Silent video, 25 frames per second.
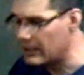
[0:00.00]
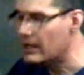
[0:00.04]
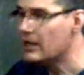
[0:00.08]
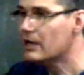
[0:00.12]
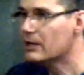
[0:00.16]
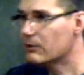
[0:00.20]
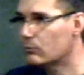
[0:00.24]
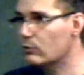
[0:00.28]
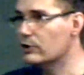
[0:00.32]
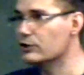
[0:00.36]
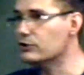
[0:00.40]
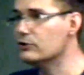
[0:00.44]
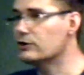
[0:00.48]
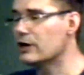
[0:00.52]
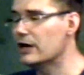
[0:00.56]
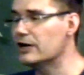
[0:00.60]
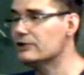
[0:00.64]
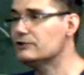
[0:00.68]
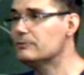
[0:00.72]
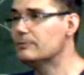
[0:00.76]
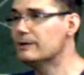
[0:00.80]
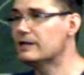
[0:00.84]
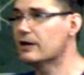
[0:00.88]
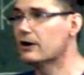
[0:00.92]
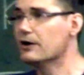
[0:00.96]
and what you
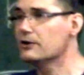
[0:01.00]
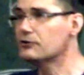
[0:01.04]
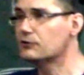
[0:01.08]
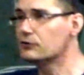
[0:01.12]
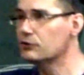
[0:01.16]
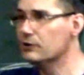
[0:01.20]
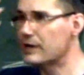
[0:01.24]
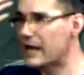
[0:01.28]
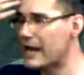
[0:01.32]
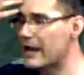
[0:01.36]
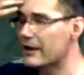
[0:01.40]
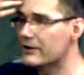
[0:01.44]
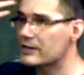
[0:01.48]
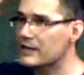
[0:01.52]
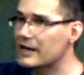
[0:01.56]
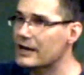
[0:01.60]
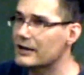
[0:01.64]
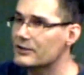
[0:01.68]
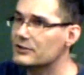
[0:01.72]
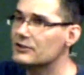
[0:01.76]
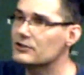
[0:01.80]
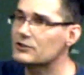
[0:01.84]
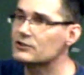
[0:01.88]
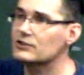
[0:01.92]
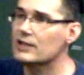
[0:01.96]
guys would be going through and how you
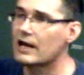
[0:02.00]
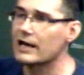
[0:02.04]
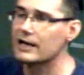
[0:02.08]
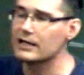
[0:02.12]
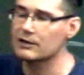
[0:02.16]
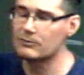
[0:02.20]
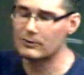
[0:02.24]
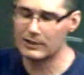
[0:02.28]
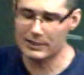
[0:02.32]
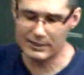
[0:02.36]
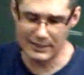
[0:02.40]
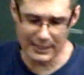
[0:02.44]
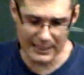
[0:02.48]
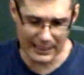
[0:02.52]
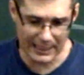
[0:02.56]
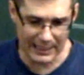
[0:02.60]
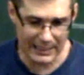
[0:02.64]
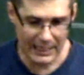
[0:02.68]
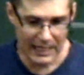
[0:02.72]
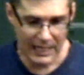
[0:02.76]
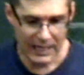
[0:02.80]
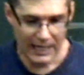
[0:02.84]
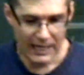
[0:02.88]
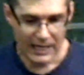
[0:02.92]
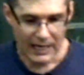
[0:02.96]
now you're just starting and what you're
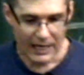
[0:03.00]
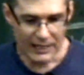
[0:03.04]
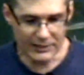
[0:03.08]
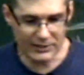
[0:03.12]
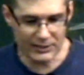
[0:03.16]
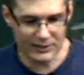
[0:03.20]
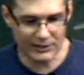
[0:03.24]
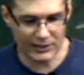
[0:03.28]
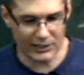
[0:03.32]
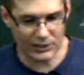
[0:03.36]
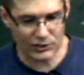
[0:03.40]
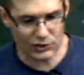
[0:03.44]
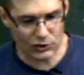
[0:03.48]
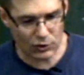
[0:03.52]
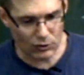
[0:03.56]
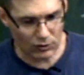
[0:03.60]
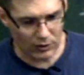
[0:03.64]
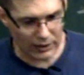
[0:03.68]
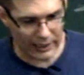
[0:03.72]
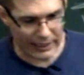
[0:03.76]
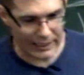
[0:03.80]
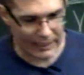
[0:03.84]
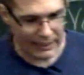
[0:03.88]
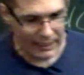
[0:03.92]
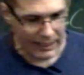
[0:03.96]
thinking. And she said,
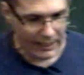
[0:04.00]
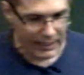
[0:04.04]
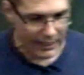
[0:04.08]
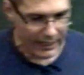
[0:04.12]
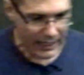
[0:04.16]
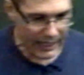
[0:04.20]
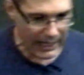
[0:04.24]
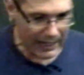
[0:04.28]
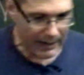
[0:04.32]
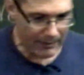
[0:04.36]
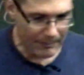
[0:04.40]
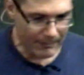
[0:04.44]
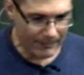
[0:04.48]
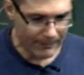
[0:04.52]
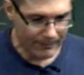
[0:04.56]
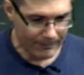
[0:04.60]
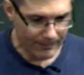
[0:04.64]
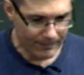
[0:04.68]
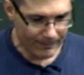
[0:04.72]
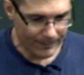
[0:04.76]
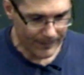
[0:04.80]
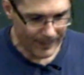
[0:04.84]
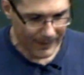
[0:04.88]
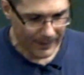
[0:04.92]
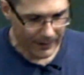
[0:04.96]
surely, um,
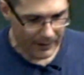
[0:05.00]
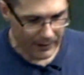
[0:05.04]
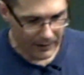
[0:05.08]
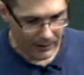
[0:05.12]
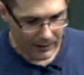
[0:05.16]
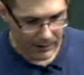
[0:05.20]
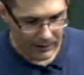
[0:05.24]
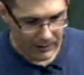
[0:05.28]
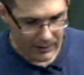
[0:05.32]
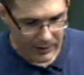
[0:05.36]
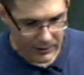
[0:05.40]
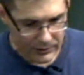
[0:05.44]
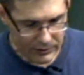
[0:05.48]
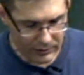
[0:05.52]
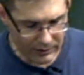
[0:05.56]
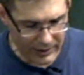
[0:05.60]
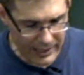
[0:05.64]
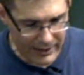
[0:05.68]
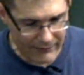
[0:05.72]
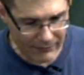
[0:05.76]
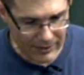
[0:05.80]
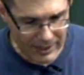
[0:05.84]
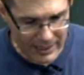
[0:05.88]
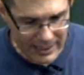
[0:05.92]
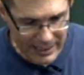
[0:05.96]

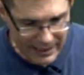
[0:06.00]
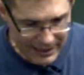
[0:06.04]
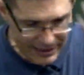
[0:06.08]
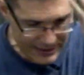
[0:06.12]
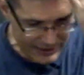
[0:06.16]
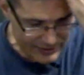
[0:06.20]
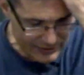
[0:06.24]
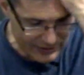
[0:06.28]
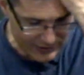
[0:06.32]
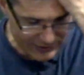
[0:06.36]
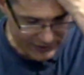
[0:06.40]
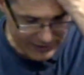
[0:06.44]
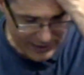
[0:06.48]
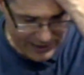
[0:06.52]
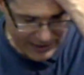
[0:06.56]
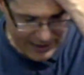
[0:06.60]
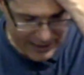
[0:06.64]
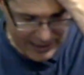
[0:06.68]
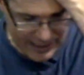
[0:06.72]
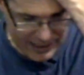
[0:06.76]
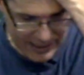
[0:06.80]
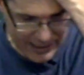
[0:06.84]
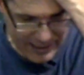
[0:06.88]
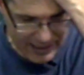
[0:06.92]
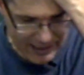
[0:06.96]
surely everyone here is just
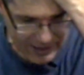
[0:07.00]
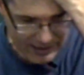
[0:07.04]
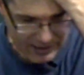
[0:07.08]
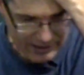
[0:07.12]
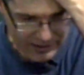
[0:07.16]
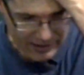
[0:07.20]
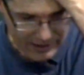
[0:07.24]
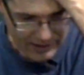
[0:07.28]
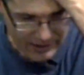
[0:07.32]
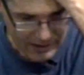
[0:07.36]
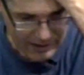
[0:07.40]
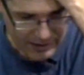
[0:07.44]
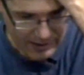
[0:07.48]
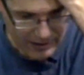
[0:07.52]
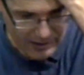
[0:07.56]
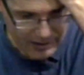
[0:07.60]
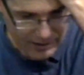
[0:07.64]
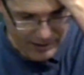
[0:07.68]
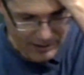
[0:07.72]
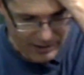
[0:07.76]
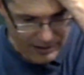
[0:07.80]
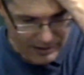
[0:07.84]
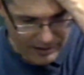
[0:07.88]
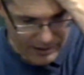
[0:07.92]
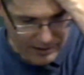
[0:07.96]
thinking
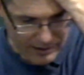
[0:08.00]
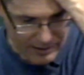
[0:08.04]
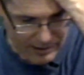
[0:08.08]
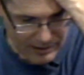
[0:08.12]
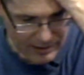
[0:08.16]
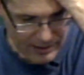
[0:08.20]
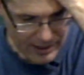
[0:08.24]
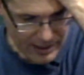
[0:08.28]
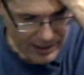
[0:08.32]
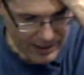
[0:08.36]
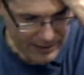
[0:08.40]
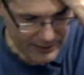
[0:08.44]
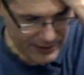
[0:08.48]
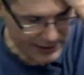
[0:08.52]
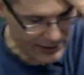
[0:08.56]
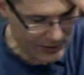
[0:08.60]
uh,